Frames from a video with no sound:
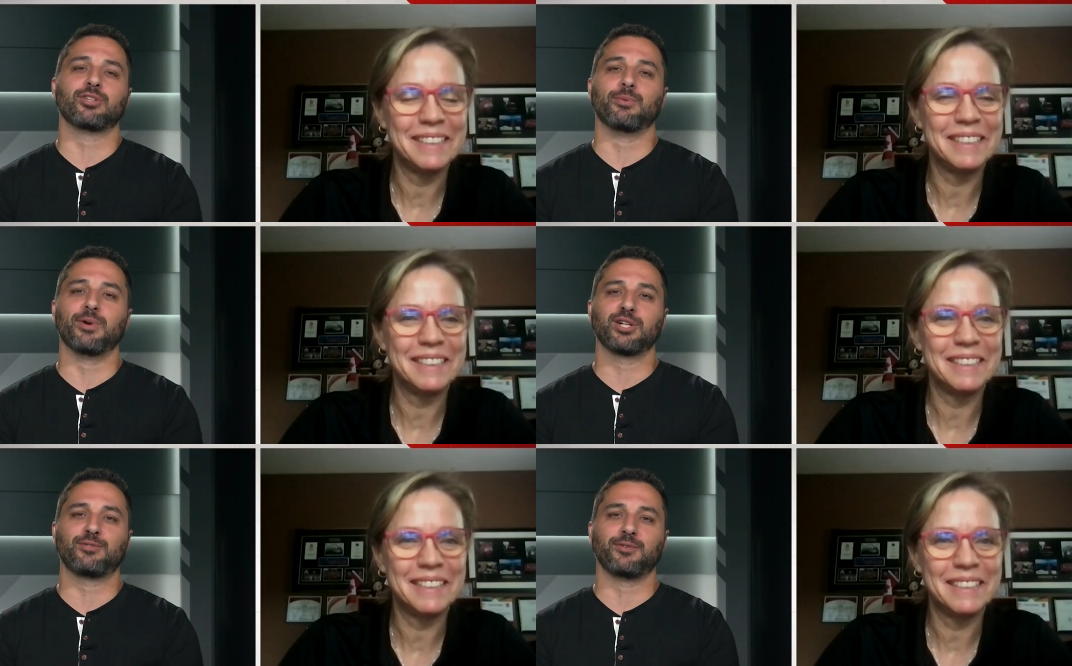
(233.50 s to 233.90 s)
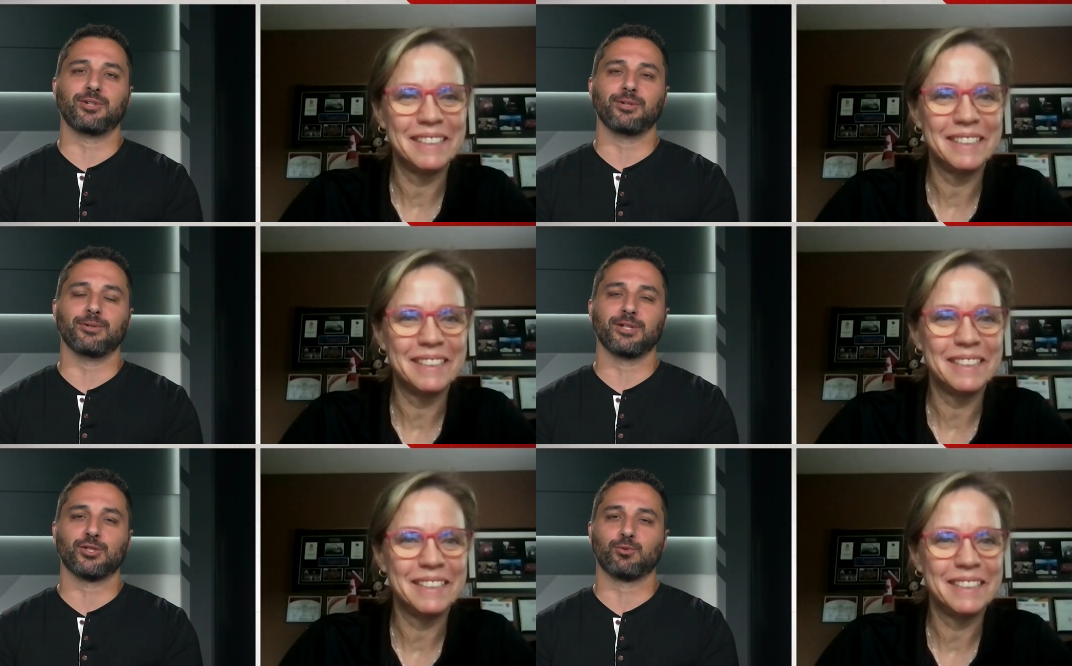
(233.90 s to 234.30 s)
Speaker 1: so much for
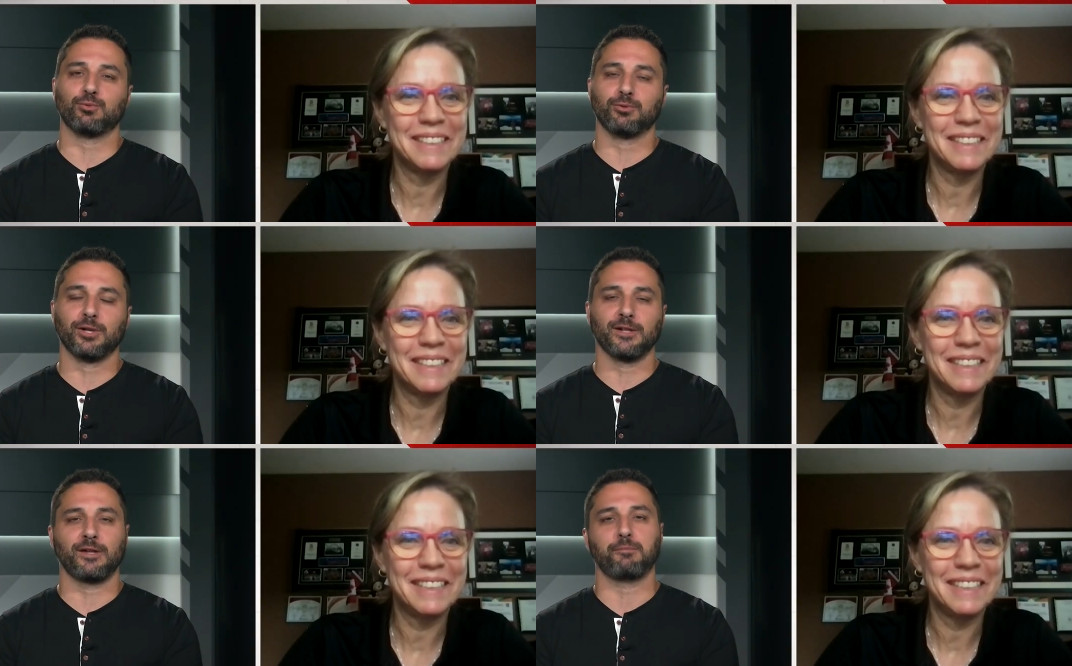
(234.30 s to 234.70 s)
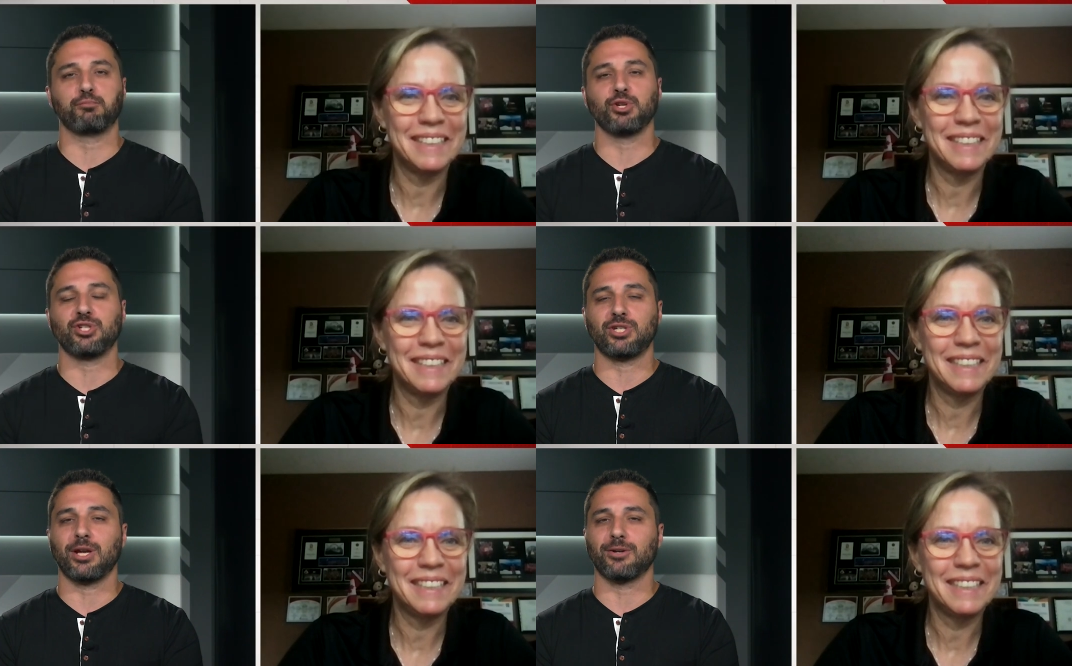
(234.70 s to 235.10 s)
doing this. Really
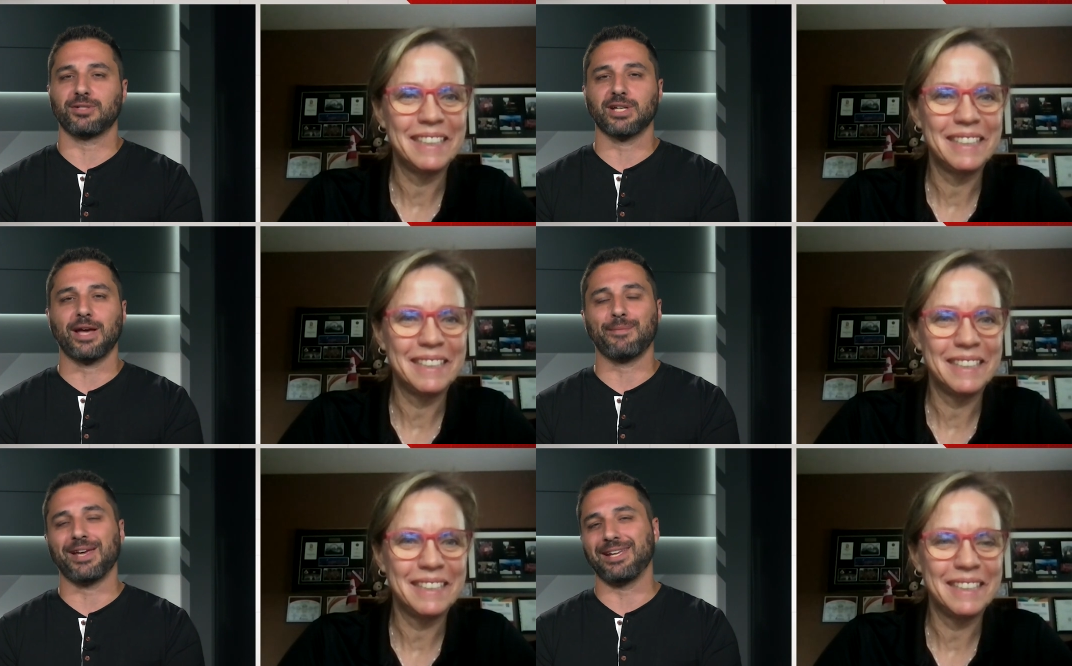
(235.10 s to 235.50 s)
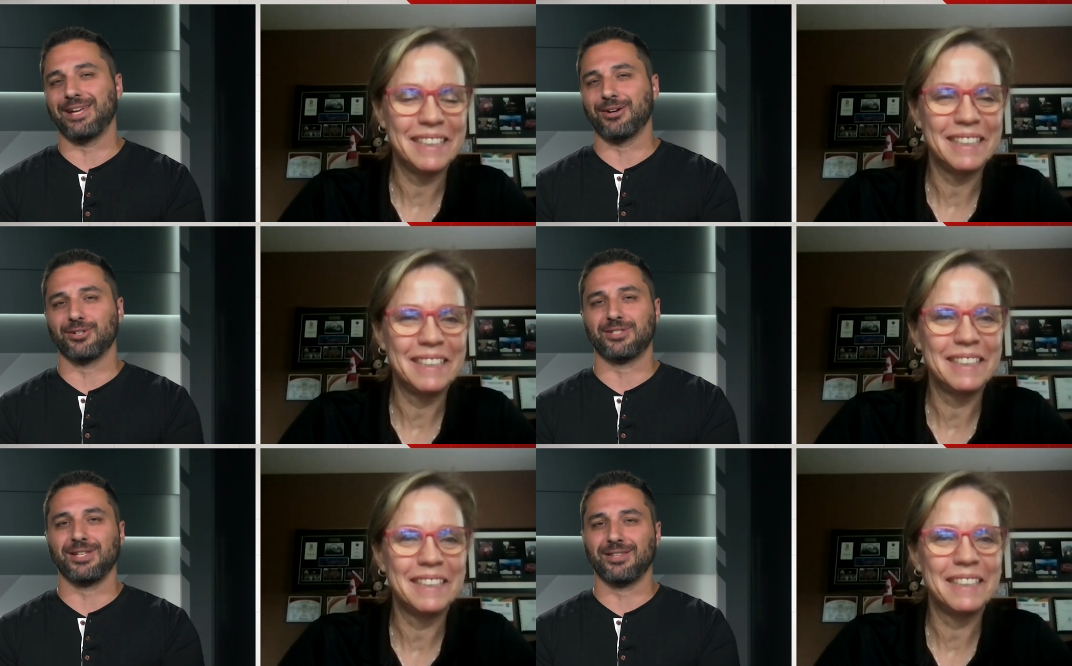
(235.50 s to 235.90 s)
appreciate your time. I
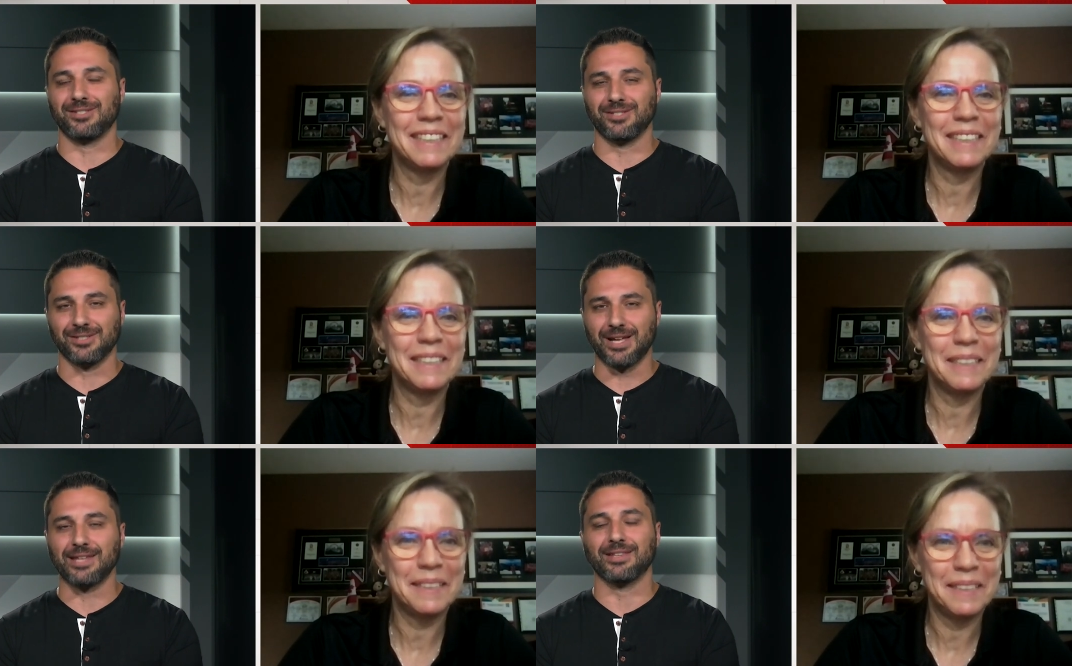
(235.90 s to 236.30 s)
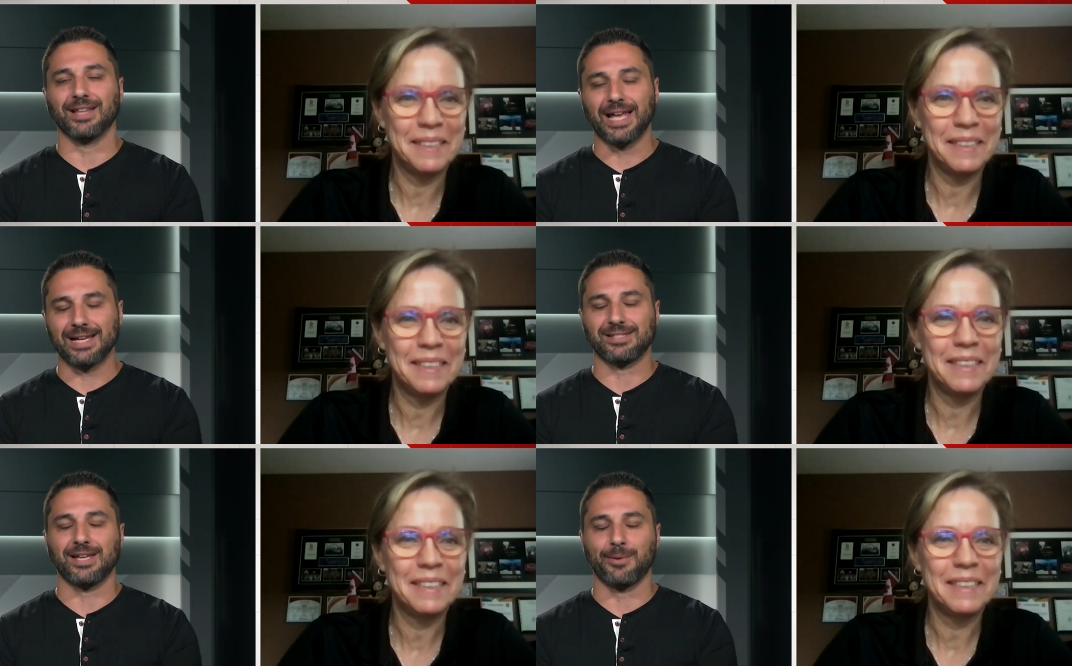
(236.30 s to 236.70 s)
guarantee this is not the
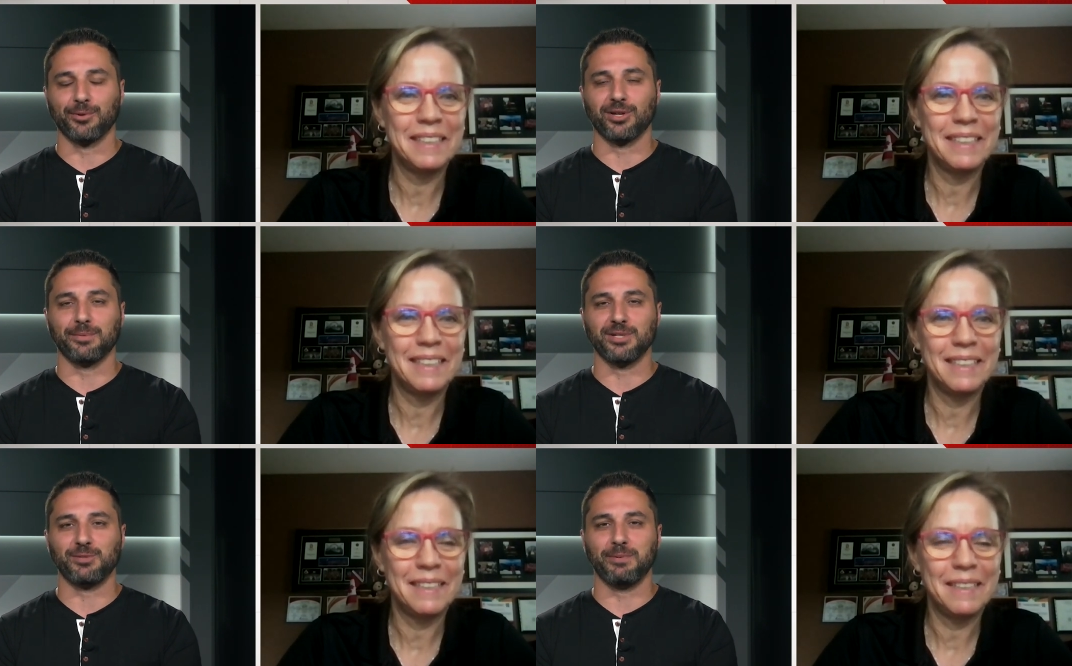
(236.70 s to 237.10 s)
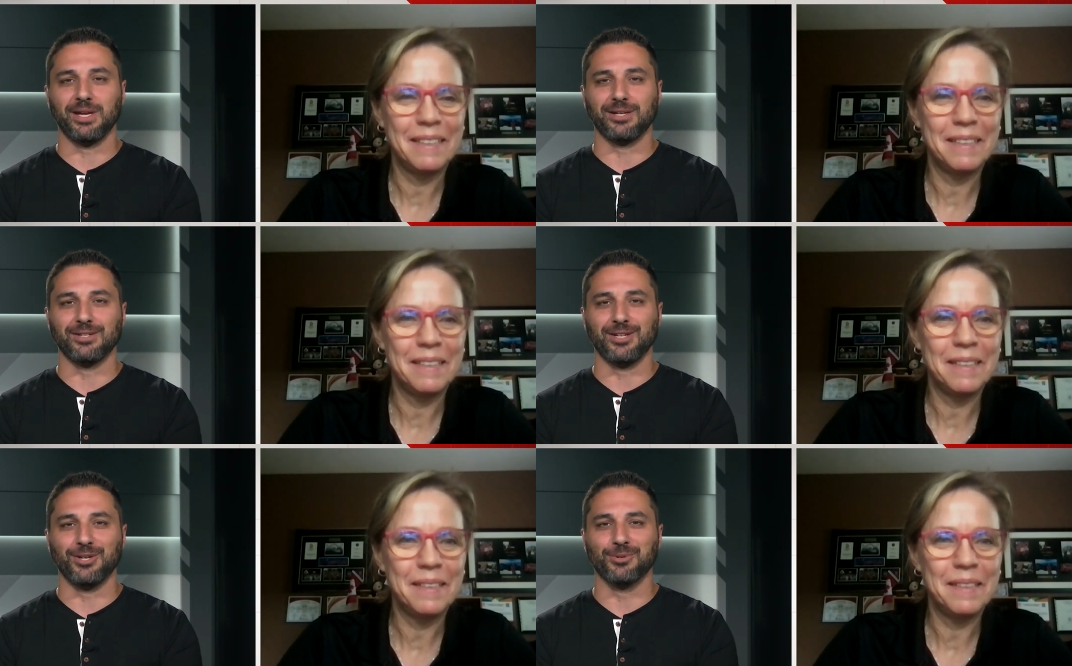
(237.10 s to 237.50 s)
last time we're going to be
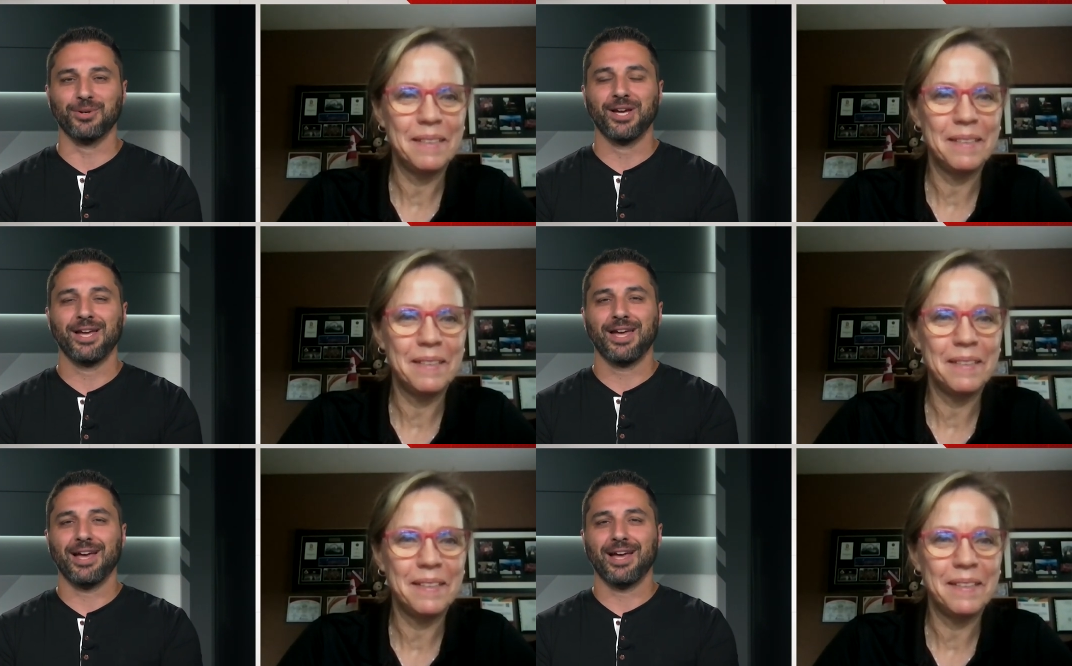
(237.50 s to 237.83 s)
speaking to you.